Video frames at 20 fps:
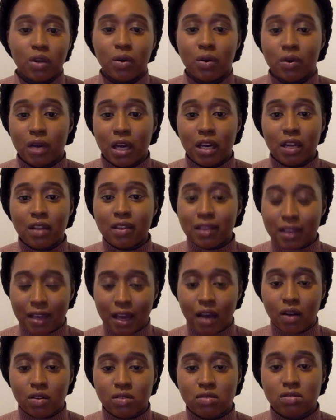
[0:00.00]
anything
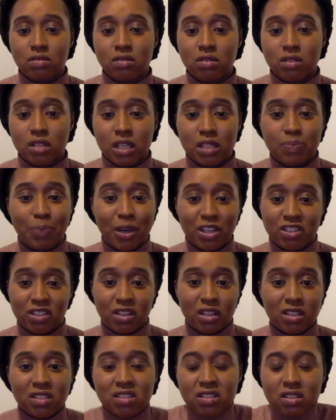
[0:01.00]
else, a
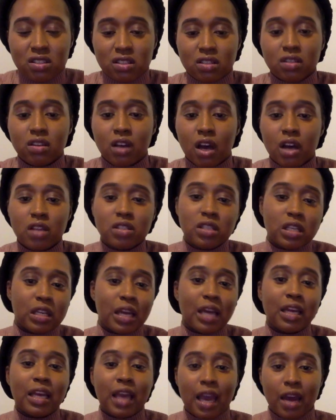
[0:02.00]
specialist nurse in
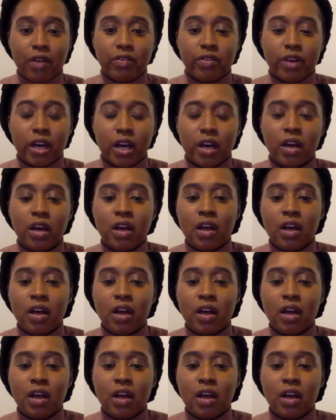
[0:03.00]
any area,